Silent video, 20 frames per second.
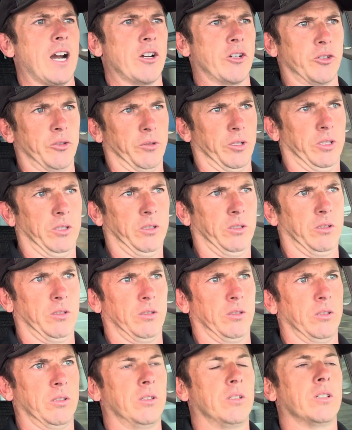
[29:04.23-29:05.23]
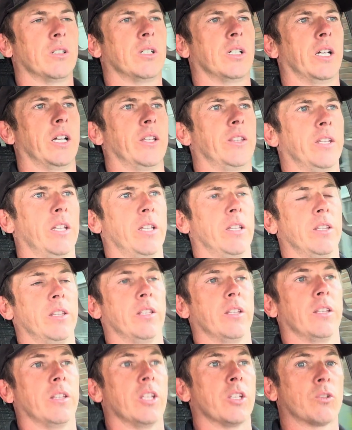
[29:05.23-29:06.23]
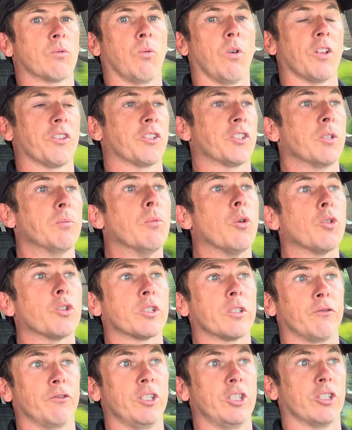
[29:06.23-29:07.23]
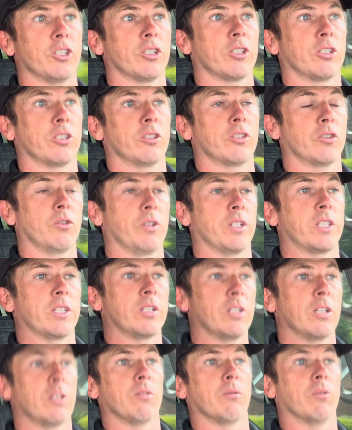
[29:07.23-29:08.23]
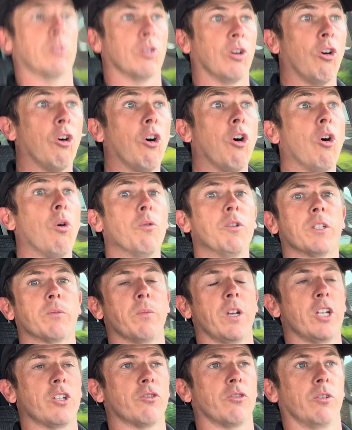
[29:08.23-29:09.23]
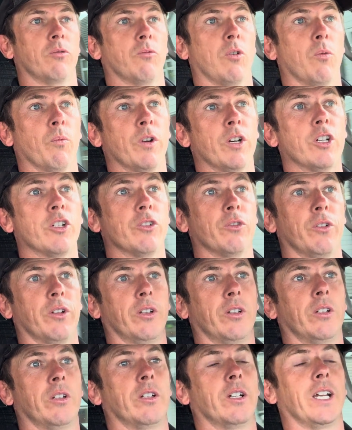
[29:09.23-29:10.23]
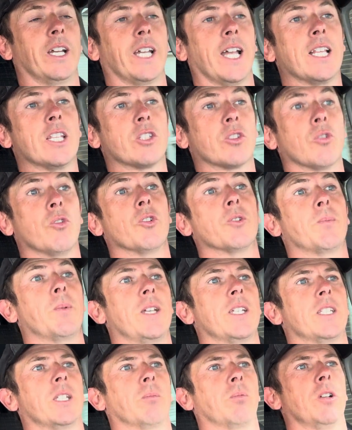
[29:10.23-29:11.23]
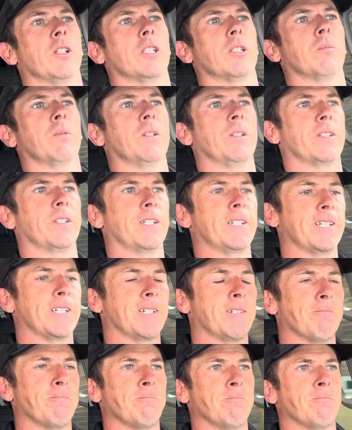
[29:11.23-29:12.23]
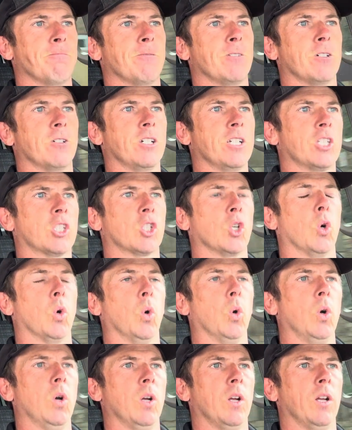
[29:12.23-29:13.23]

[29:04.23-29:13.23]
doing, and then this what's the most efficient. So we're always measuring what we're doing against those basic principles. Alright, so